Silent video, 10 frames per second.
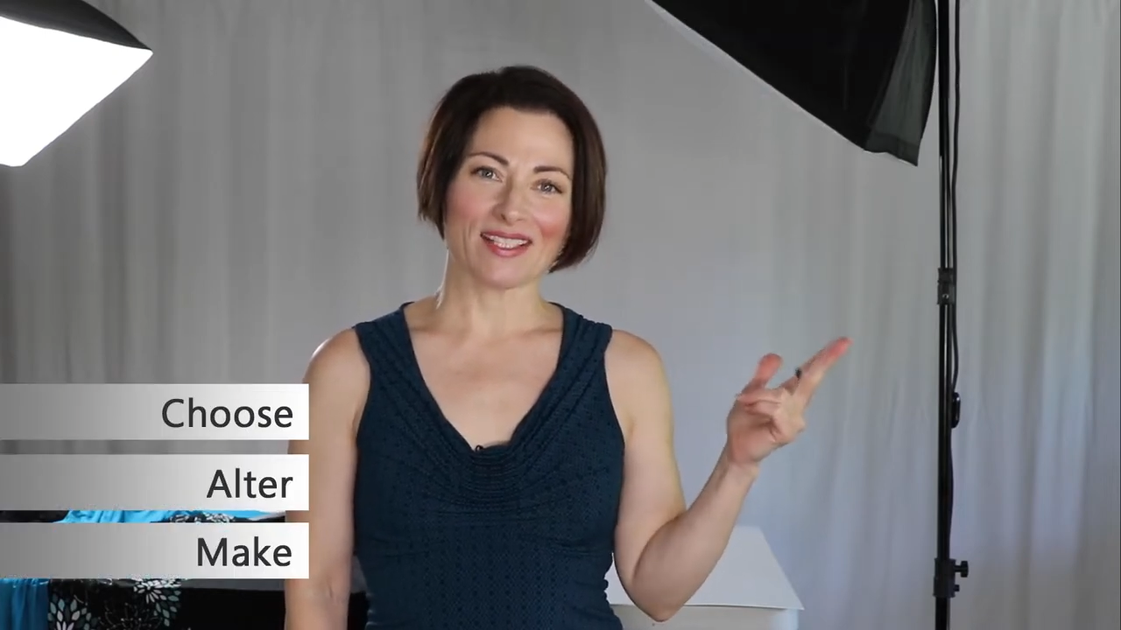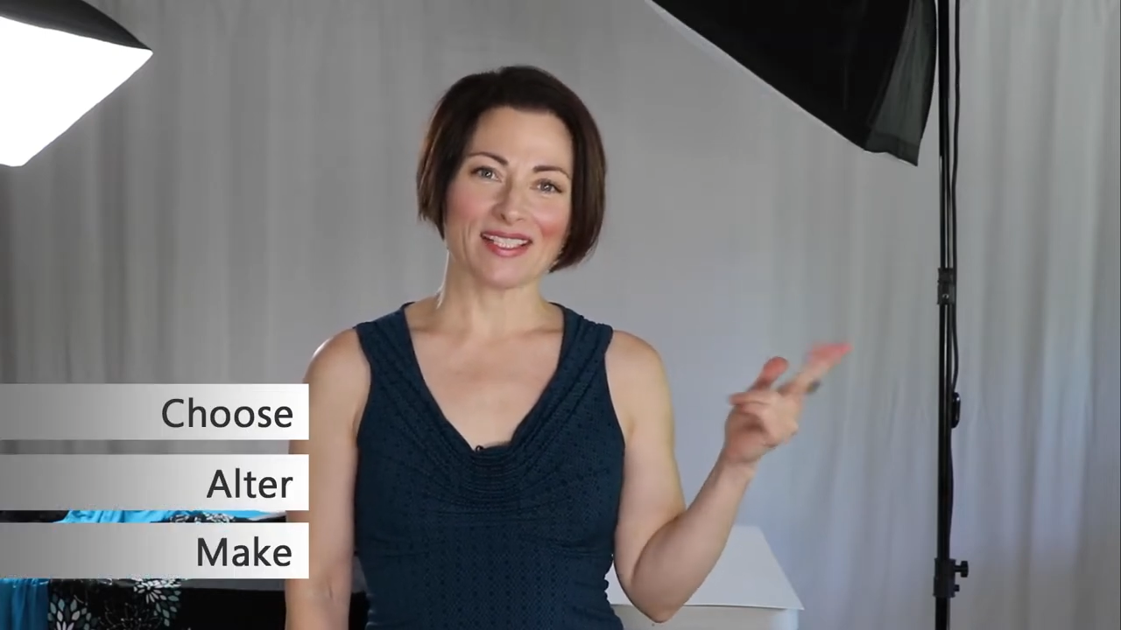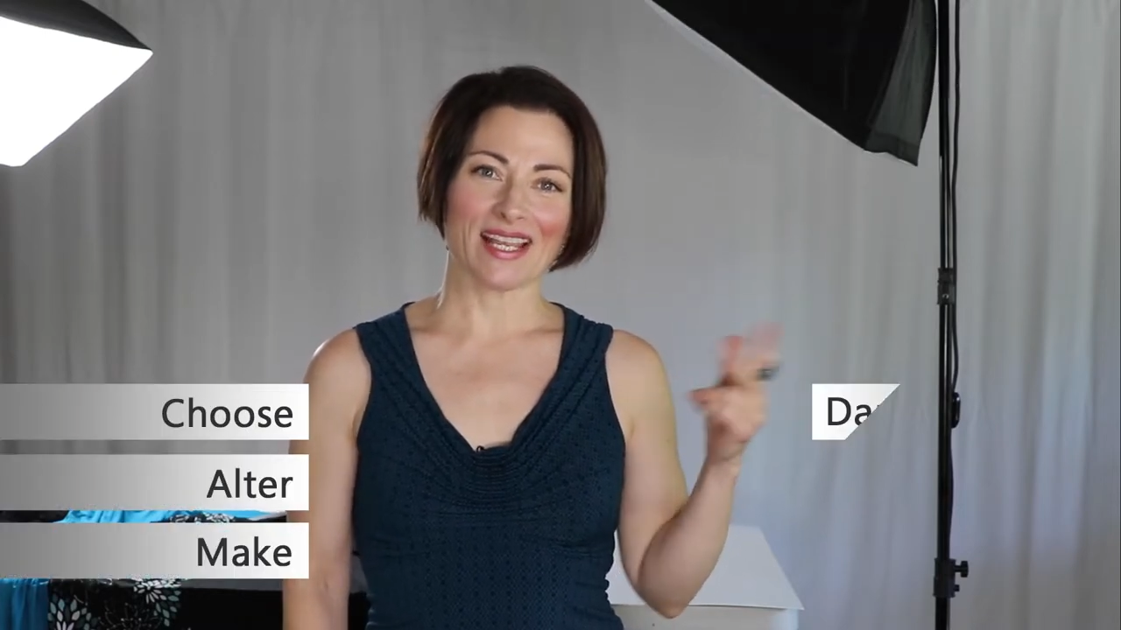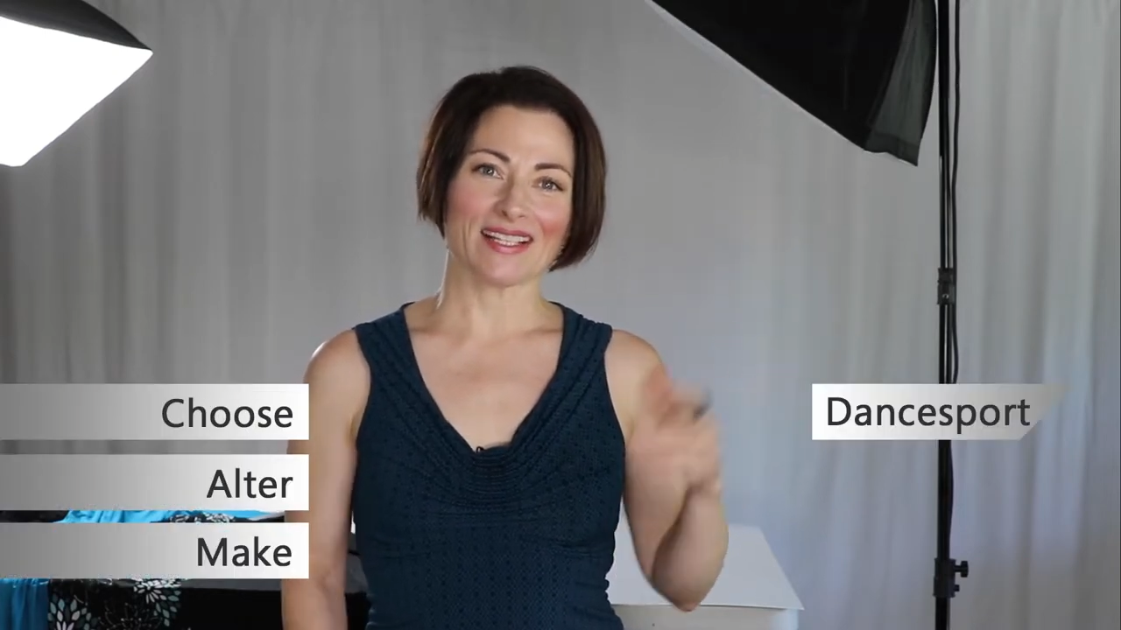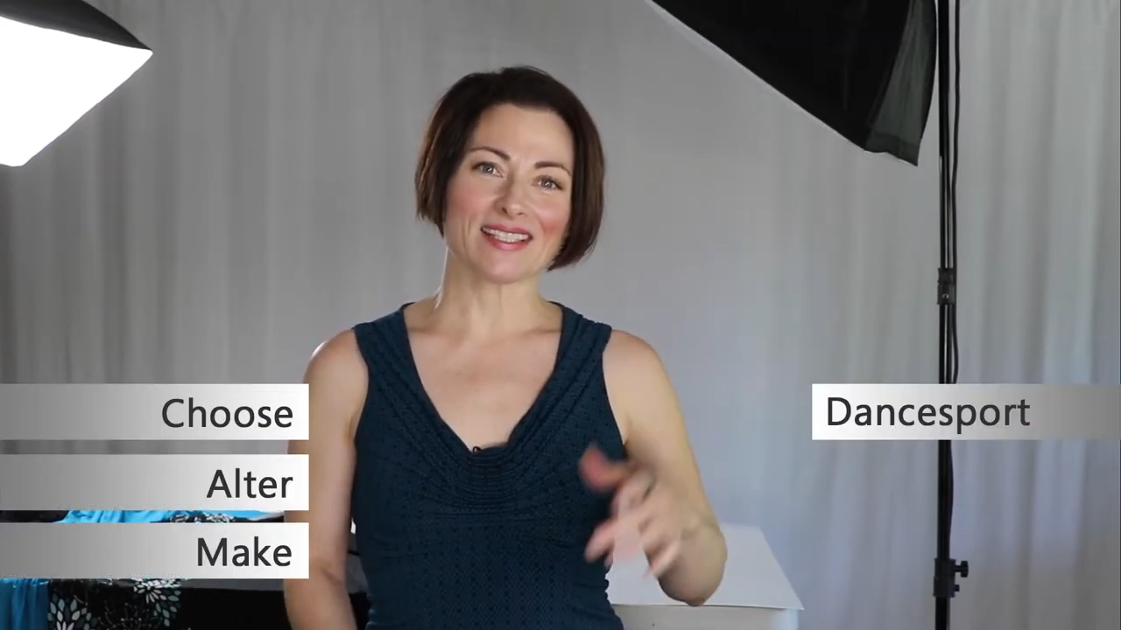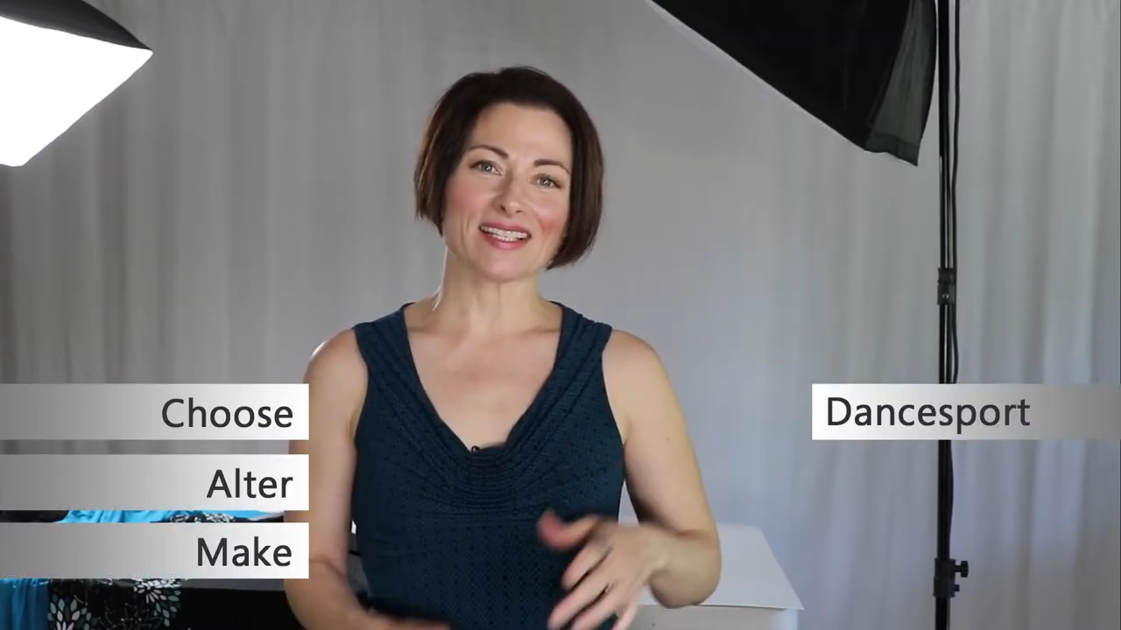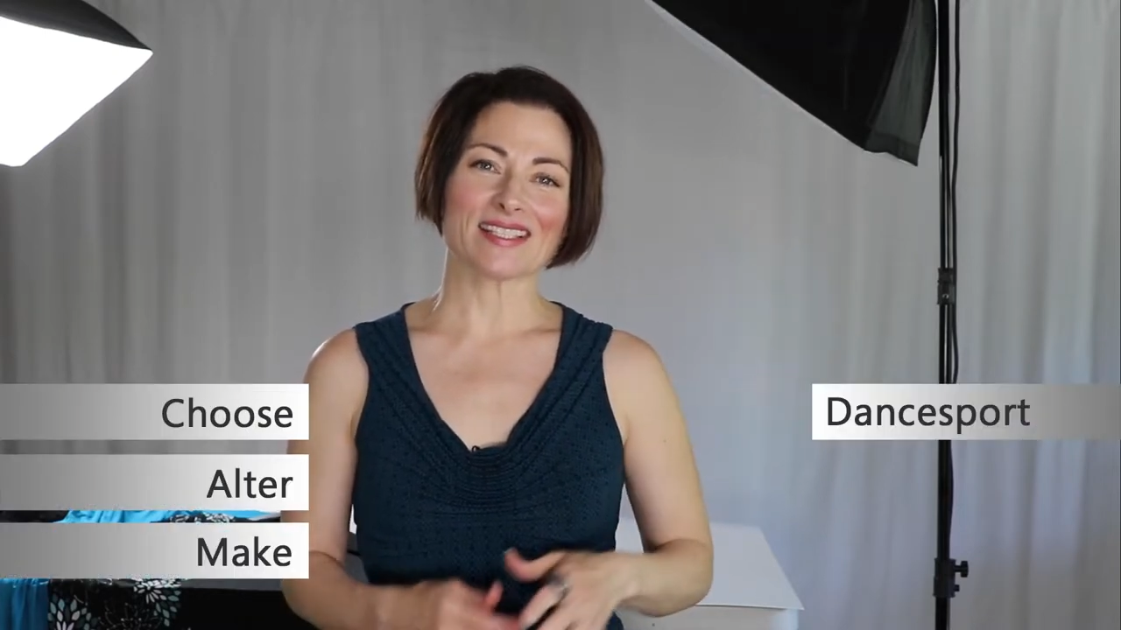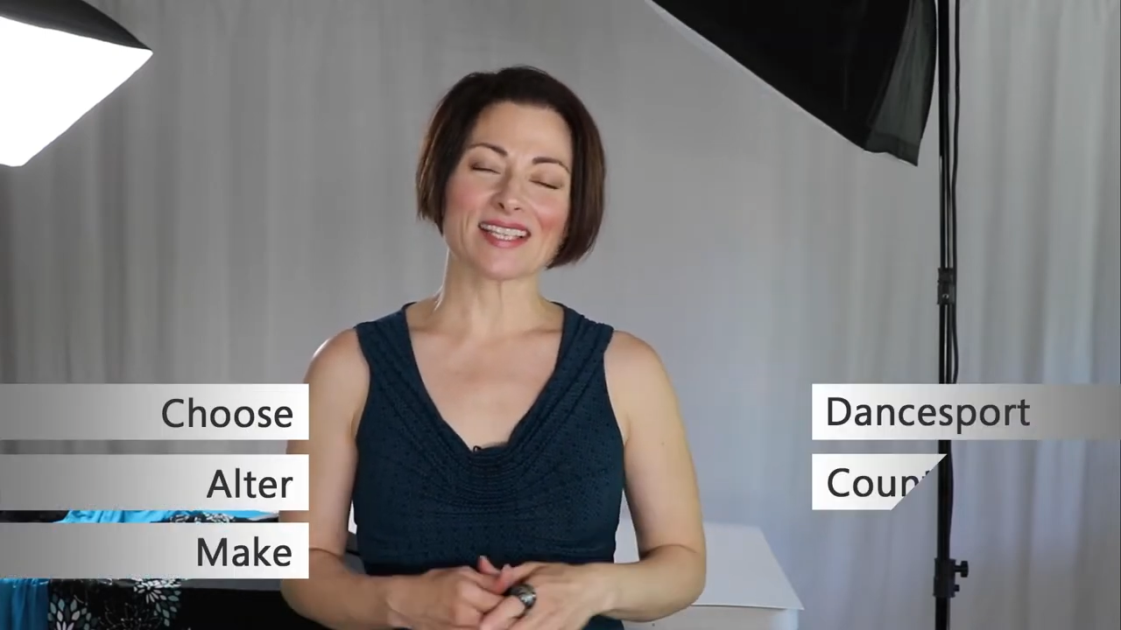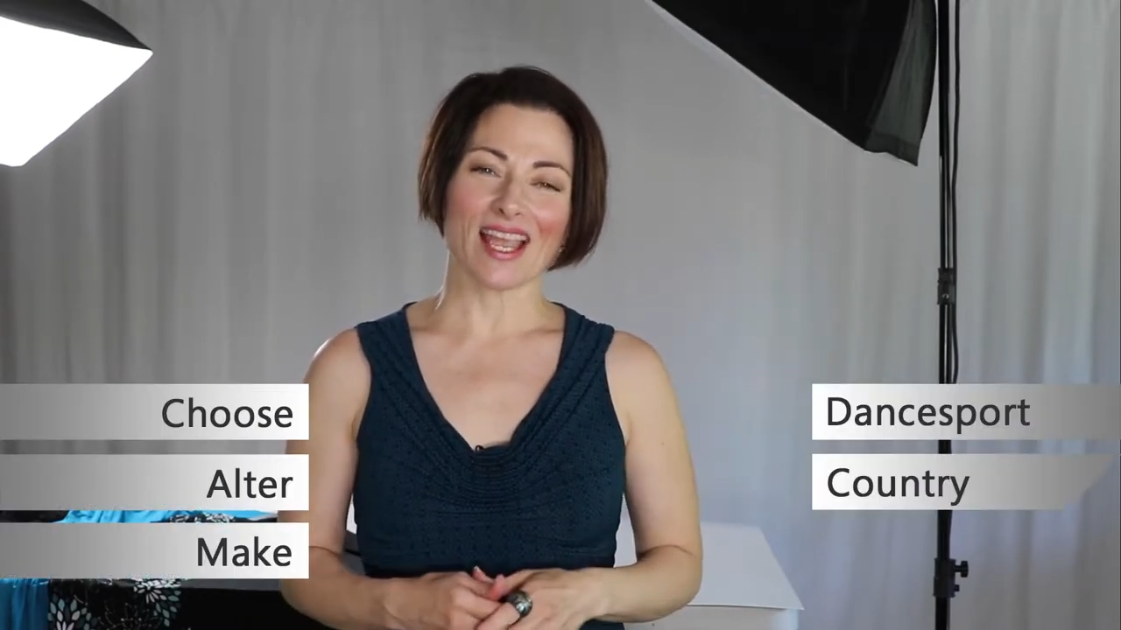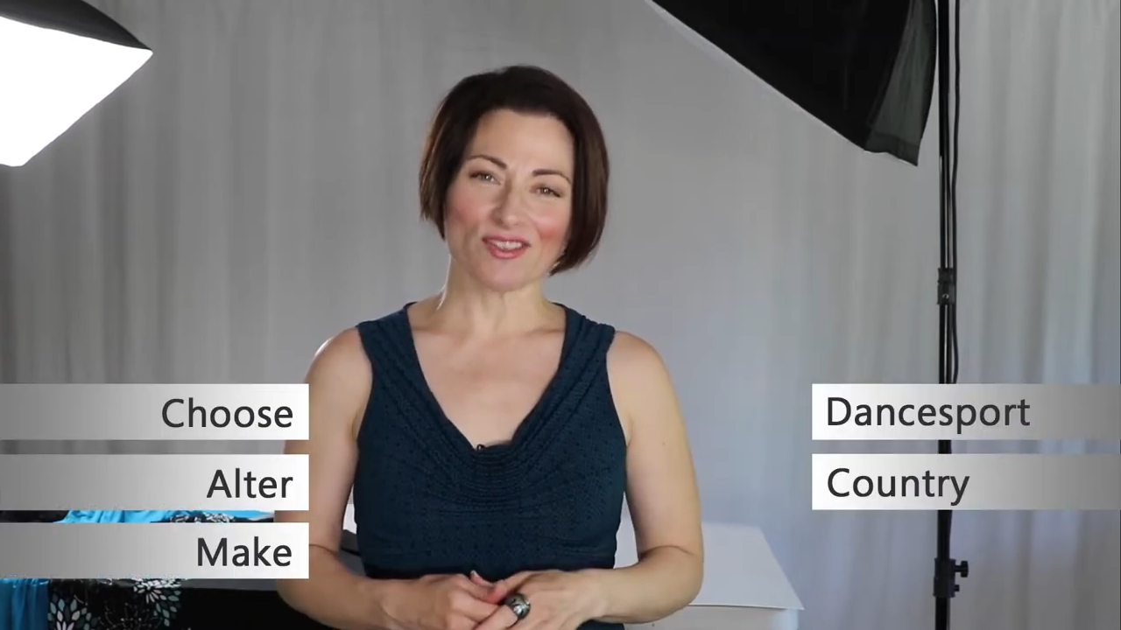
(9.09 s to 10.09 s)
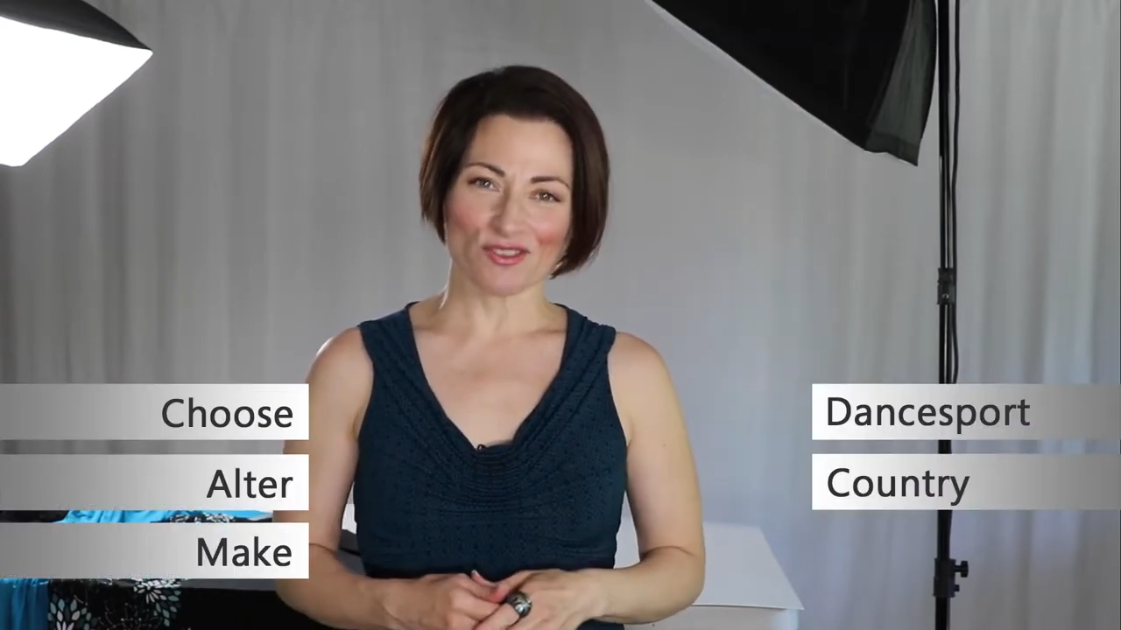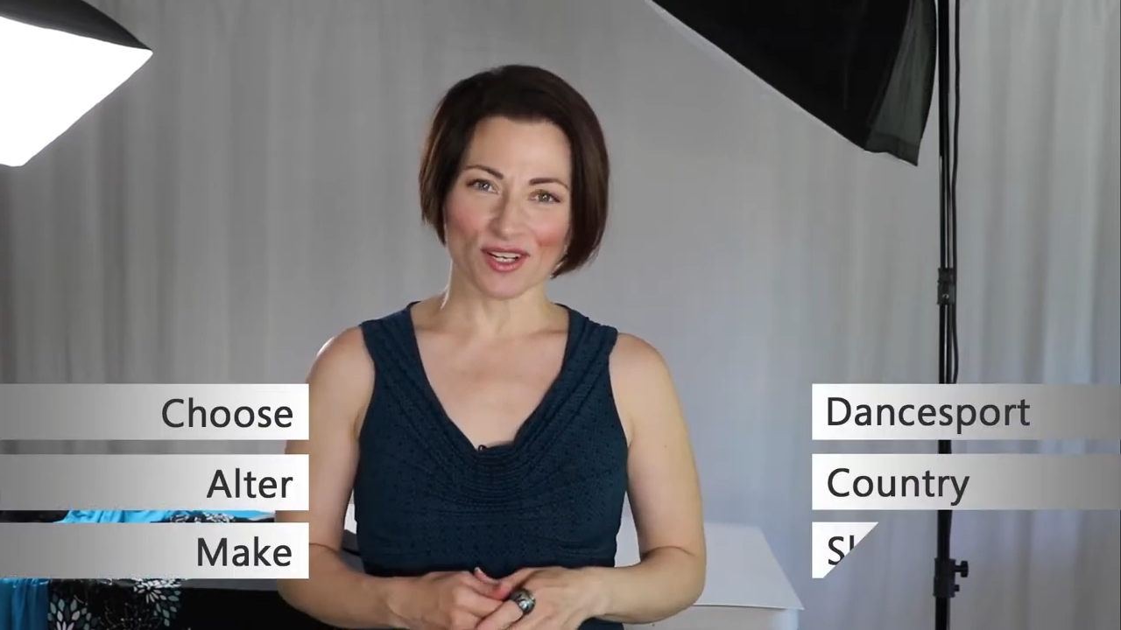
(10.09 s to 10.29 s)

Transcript: the dance and skate